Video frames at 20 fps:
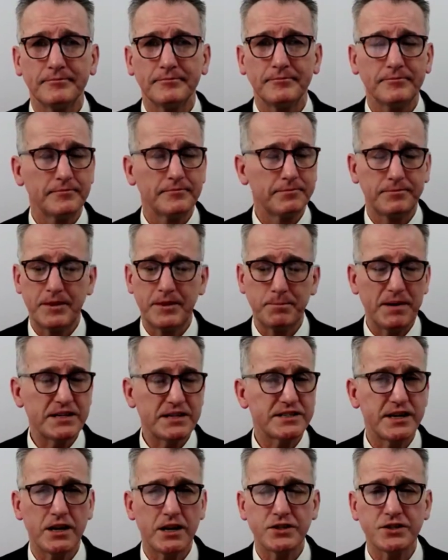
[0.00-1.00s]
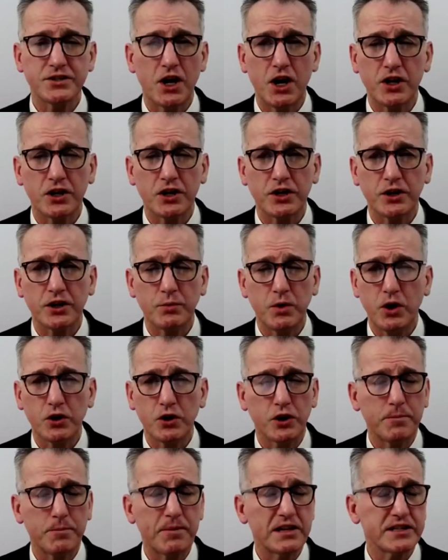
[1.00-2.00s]
the best sales cycle in the world, or the
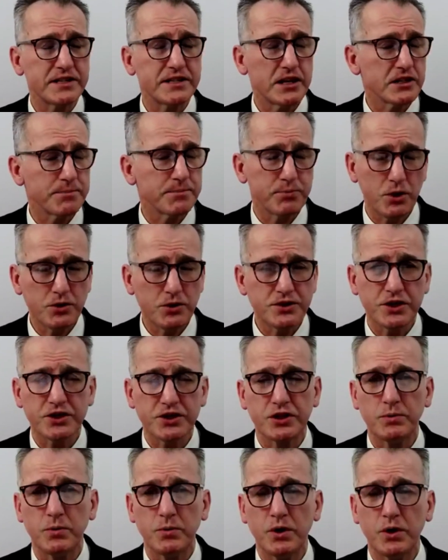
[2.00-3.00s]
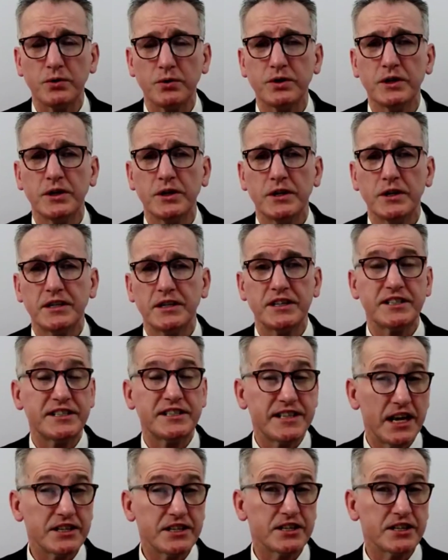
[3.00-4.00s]
best sales process in the world, this
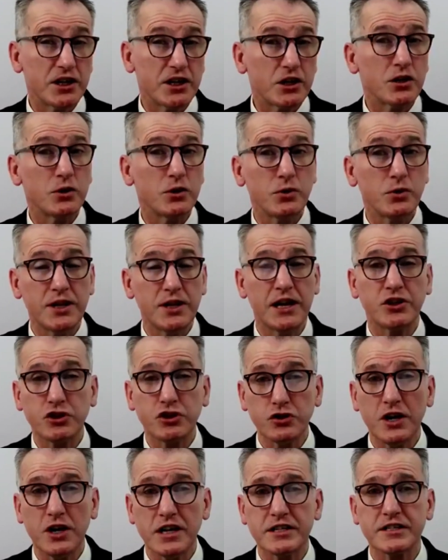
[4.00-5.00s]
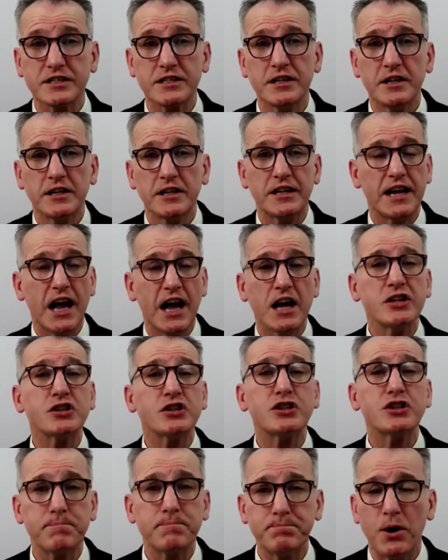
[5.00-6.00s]
doesn't include that trust, the
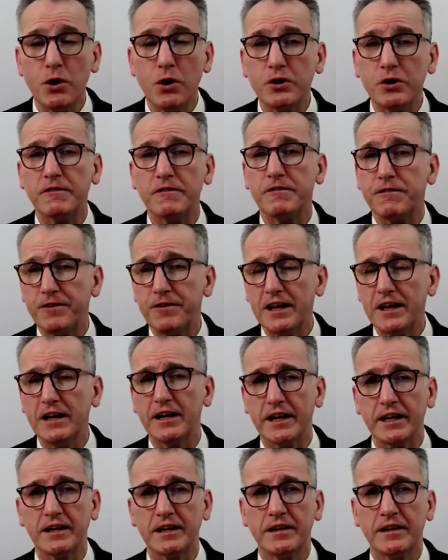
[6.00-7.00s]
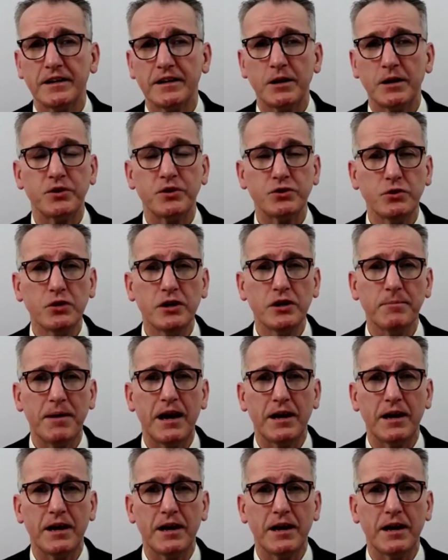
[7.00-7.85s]
unspoken feeling that we talk about.